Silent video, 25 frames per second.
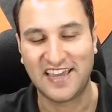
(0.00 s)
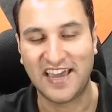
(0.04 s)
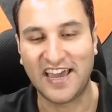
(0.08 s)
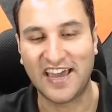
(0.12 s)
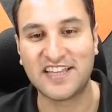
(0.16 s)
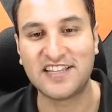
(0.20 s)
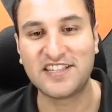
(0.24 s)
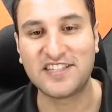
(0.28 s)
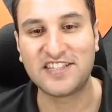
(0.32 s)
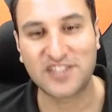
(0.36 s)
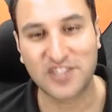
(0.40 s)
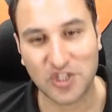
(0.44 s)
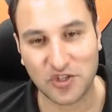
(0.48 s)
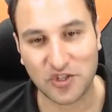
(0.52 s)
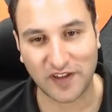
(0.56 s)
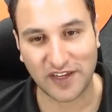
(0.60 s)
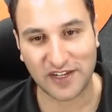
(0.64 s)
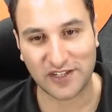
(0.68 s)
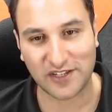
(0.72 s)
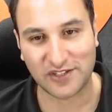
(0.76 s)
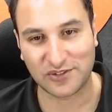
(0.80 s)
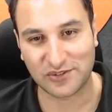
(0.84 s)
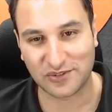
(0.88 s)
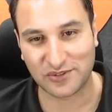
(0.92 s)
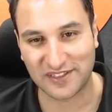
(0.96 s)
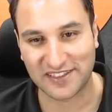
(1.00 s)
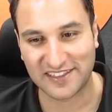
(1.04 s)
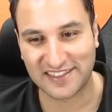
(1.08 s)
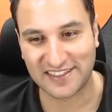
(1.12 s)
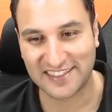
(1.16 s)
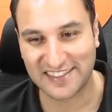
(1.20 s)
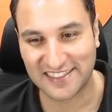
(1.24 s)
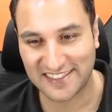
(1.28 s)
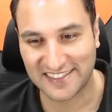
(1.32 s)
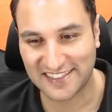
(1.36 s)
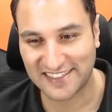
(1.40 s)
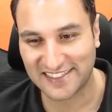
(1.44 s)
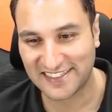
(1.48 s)
And see you soon.
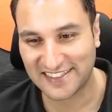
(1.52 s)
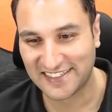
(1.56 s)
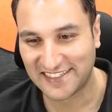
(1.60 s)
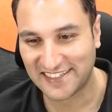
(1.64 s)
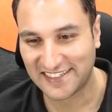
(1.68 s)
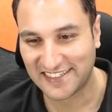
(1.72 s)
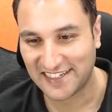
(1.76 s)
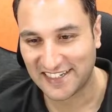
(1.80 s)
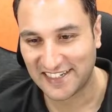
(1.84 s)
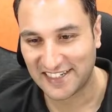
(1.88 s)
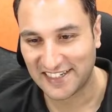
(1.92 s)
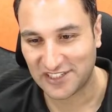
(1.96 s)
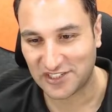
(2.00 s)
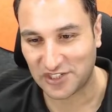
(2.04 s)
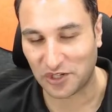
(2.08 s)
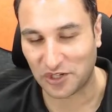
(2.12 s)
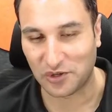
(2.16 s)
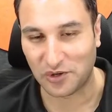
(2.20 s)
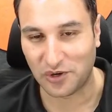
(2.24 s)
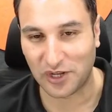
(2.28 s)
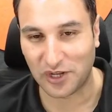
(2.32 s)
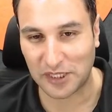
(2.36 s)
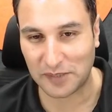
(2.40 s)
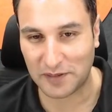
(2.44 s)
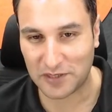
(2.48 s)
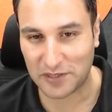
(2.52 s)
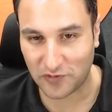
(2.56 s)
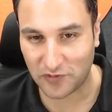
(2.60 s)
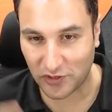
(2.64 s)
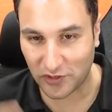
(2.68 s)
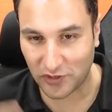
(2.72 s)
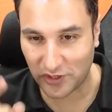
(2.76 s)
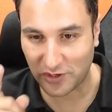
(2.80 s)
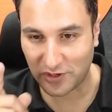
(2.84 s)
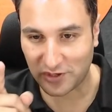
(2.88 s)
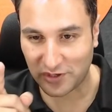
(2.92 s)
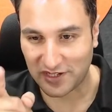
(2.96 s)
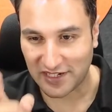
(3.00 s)
Chalo, all the best
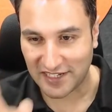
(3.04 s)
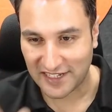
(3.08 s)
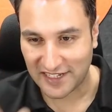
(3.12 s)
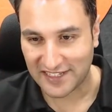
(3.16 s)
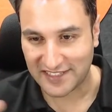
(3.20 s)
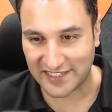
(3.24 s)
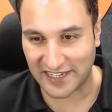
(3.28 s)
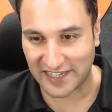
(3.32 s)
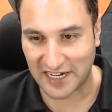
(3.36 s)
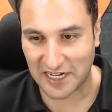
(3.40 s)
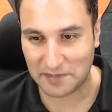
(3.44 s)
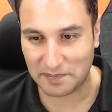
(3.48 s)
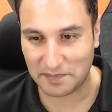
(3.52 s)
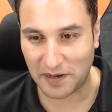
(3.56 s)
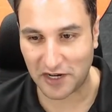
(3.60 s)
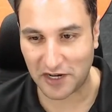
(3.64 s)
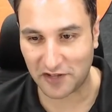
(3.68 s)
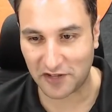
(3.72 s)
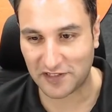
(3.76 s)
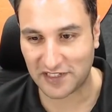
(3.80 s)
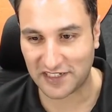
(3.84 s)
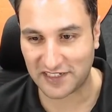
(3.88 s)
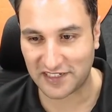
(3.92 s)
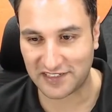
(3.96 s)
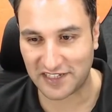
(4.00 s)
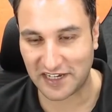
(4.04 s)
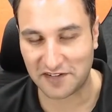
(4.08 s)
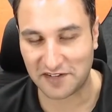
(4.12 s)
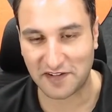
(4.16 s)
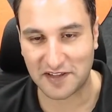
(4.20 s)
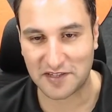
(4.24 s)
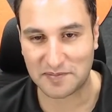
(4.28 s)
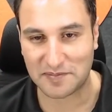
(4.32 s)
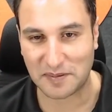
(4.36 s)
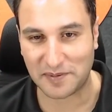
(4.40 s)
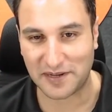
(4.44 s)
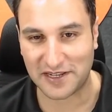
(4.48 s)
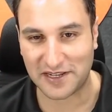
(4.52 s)
for your second part of the JEE
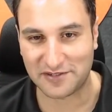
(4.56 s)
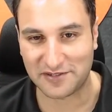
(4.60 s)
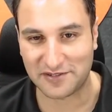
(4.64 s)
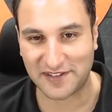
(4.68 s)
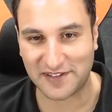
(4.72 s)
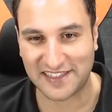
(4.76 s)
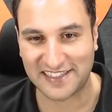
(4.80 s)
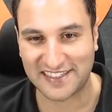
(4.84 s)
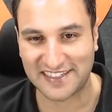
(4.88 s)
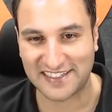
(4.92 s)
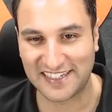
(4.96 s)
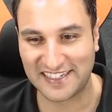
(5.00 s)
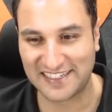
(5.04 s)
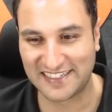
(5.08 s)
Advanced paper as well.